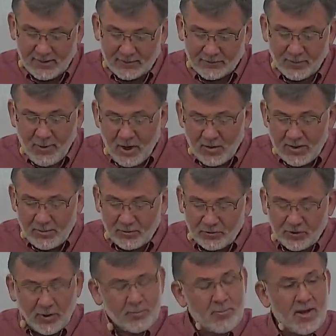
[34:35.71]
Somehow he
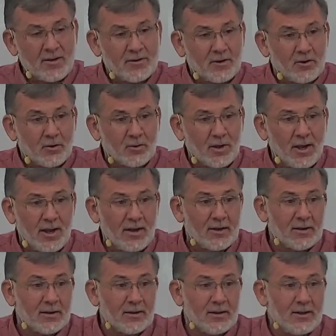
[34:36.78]
was commended. Okay,